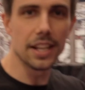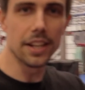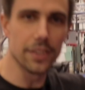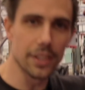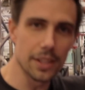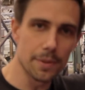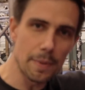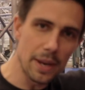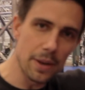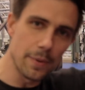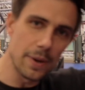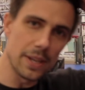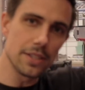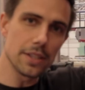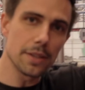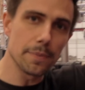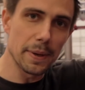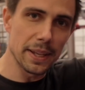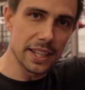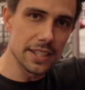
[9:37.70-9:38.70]
not really many ways
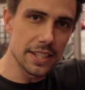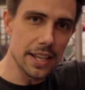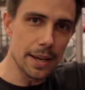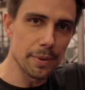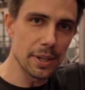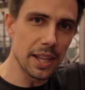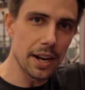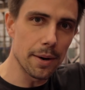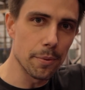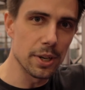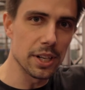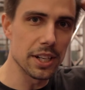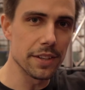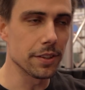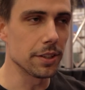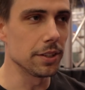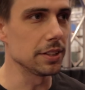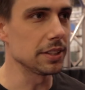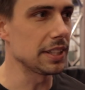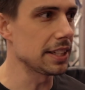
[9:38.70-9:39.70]
you can make the salmon ladder more
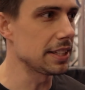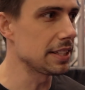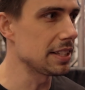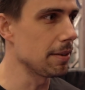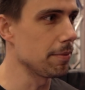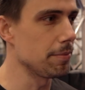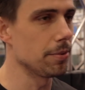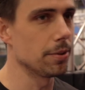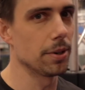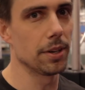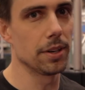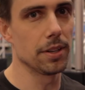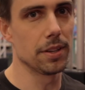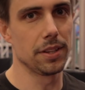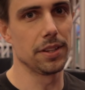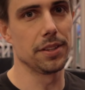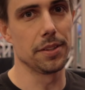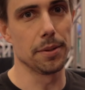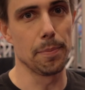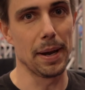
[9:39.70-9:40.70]
difficult except for
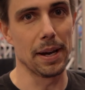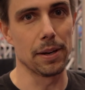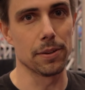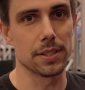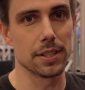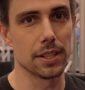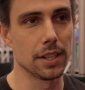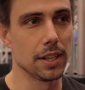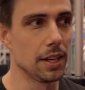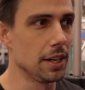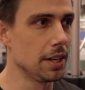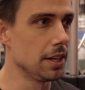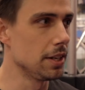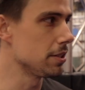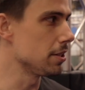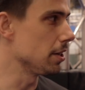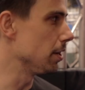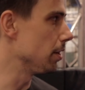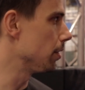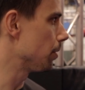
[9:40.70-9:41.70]
the mount.
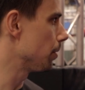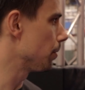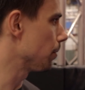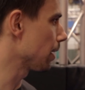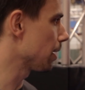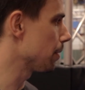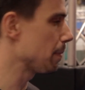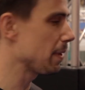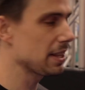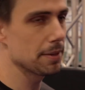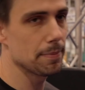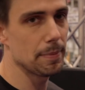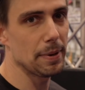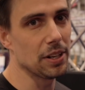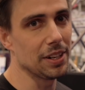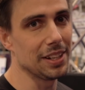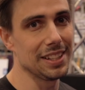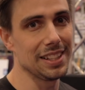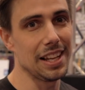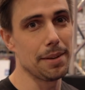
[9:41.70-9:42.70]
So we're gonna make the
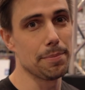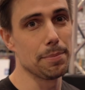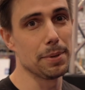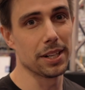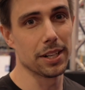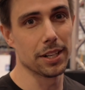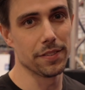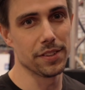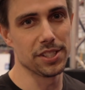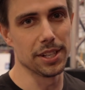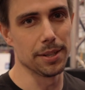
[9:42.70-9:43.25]
mount a lot bigger of a